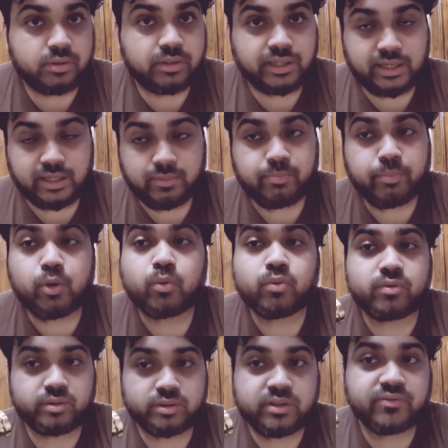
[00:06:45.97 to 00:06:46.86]
they
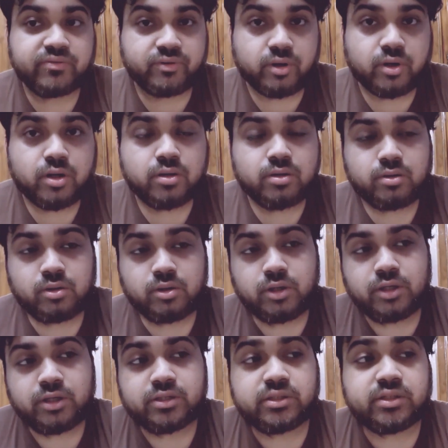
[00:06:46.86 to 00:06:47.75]
both differ
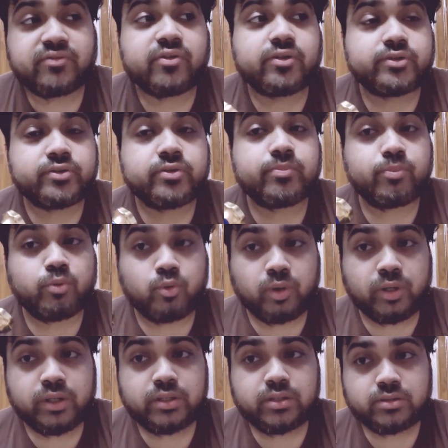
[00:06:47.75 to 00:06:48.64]
to the
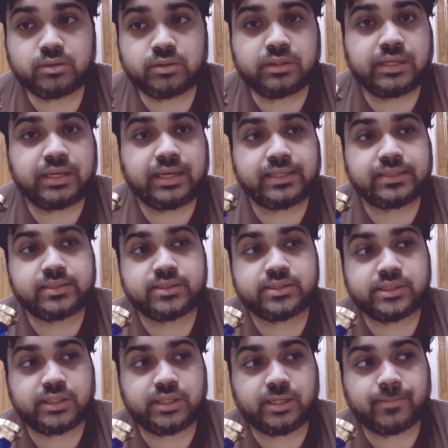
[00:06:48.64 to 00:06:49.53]
point
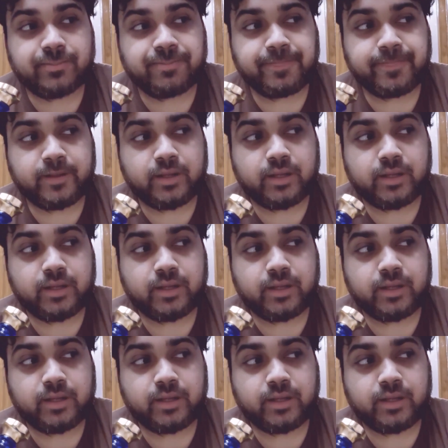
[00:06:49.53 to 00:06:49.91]
that at,